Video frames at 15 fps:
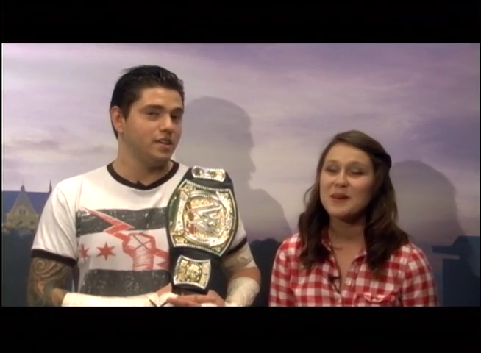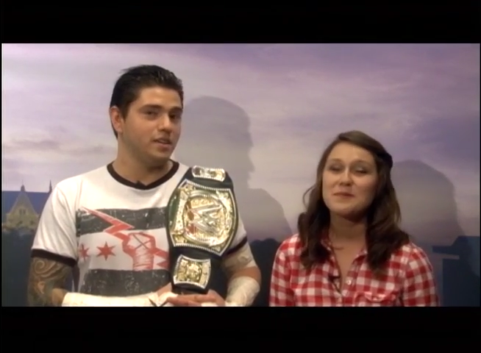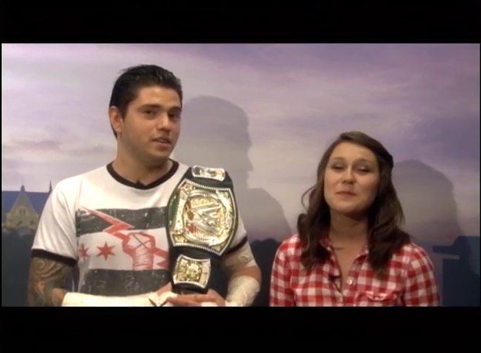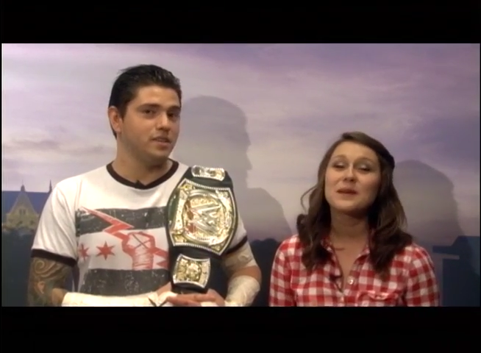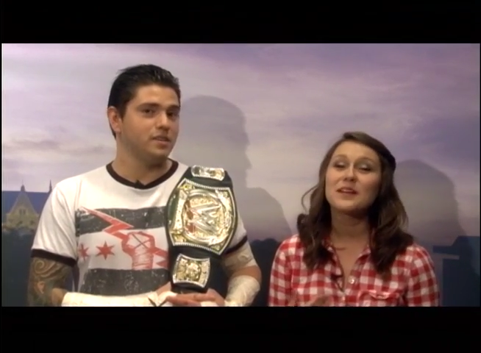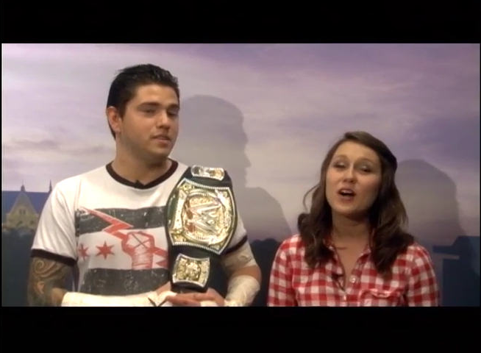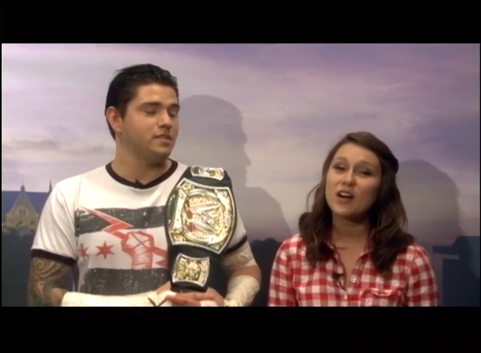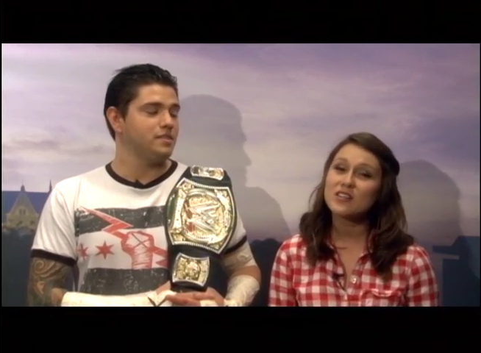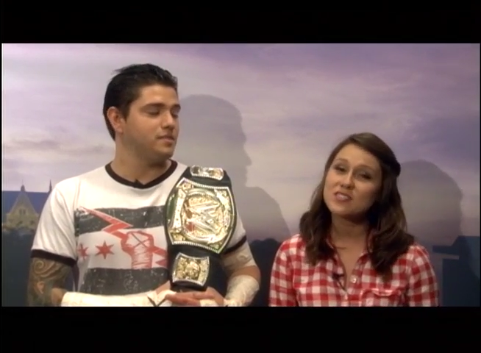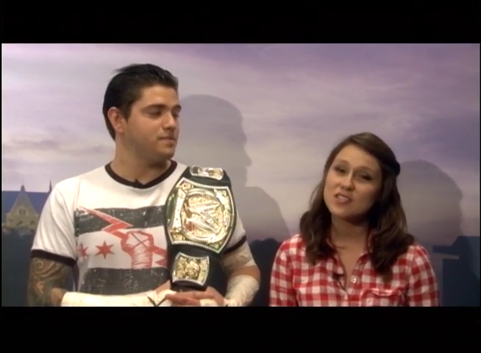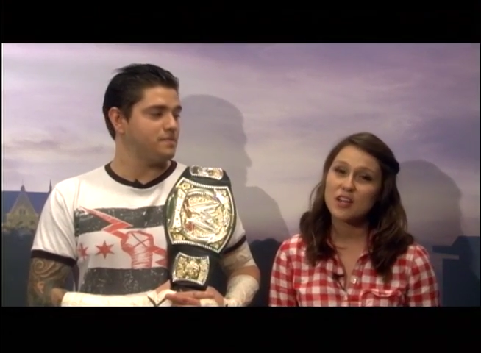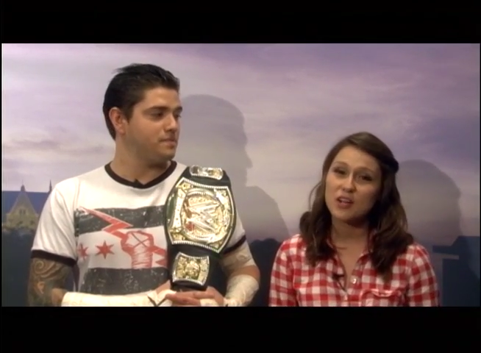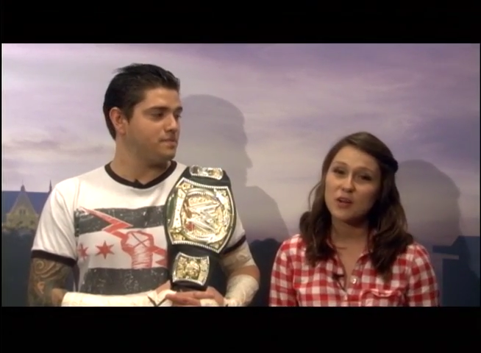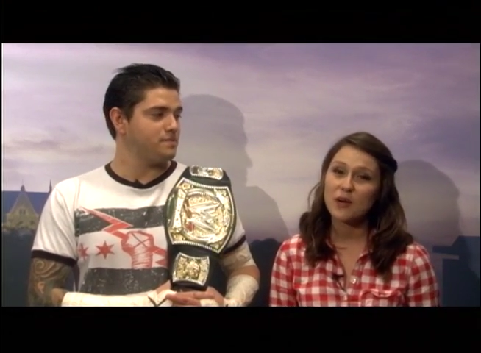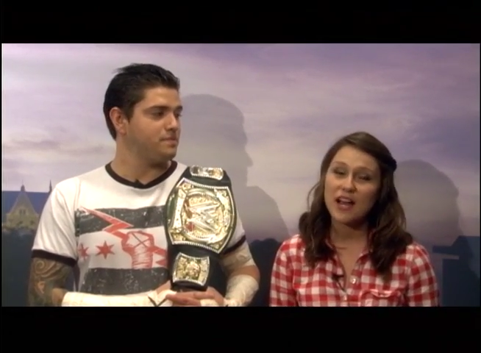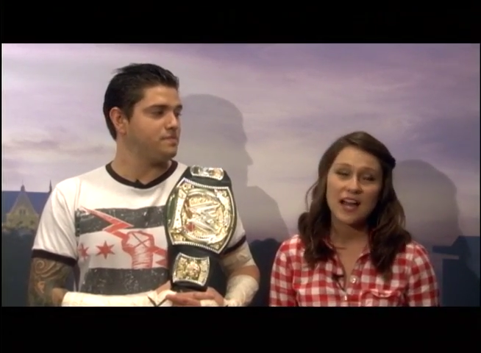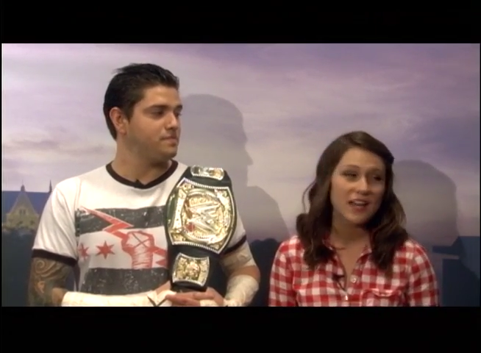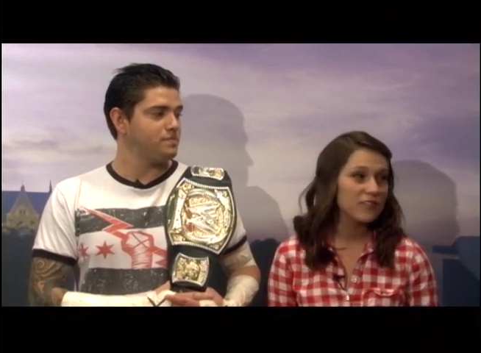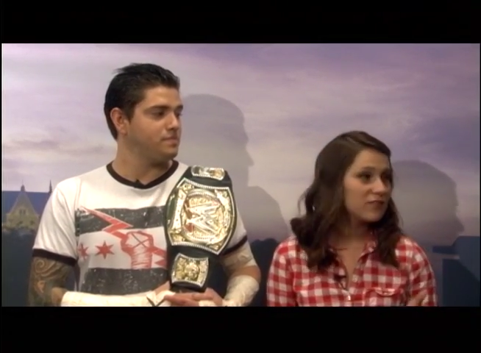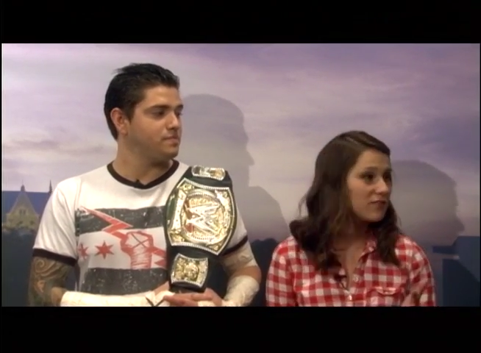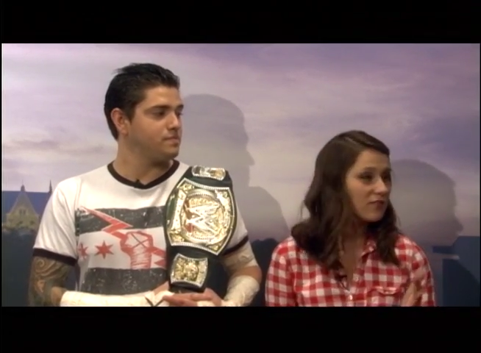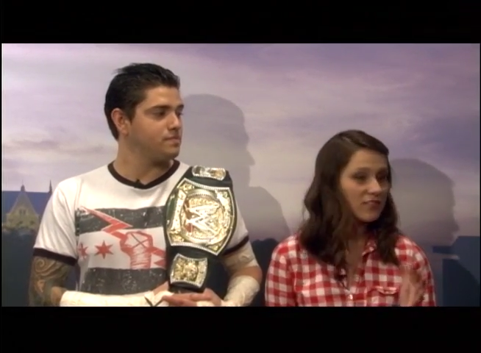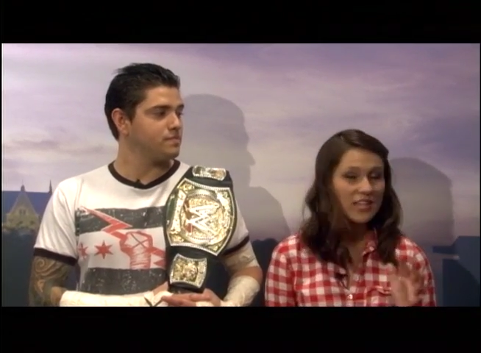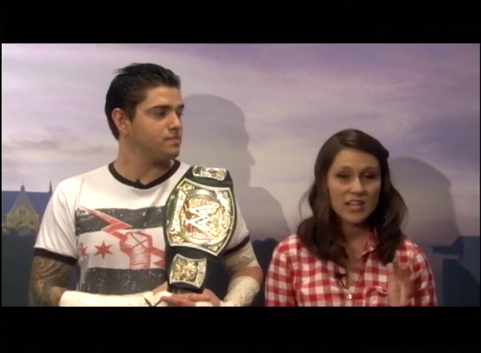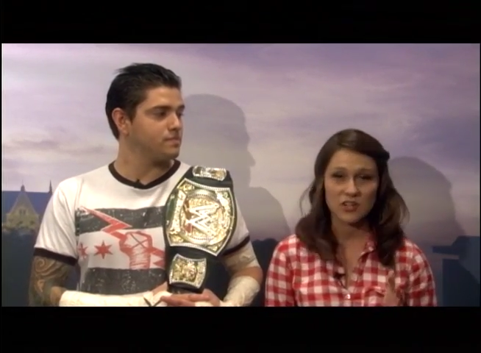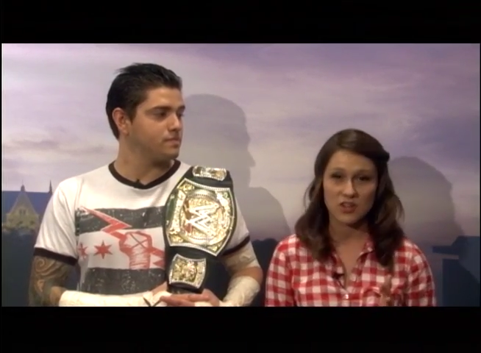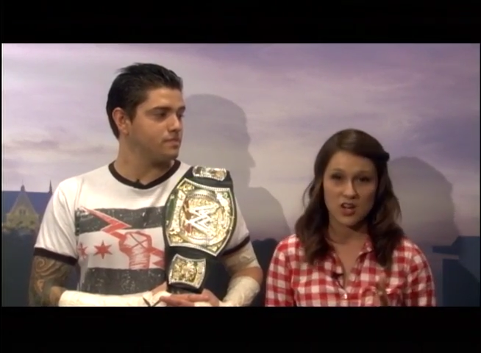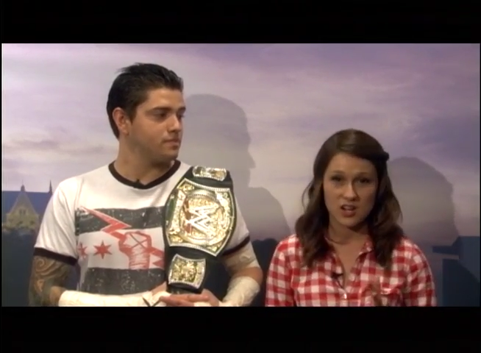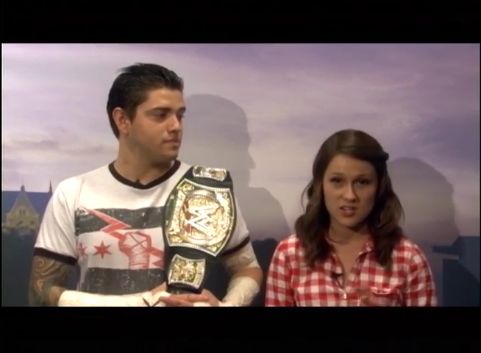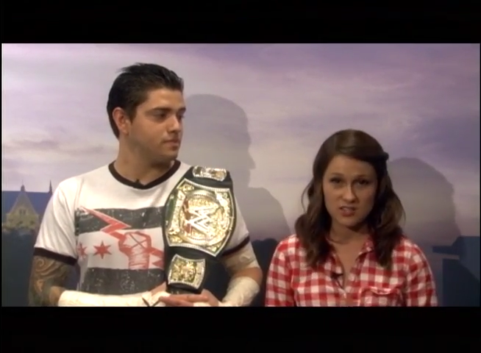Speaker 1: But also, uh, later
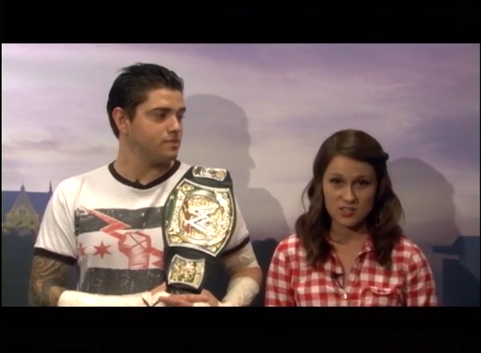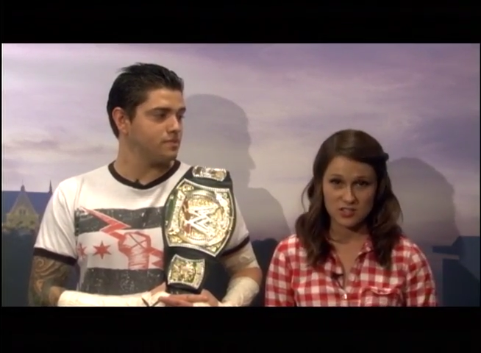on in the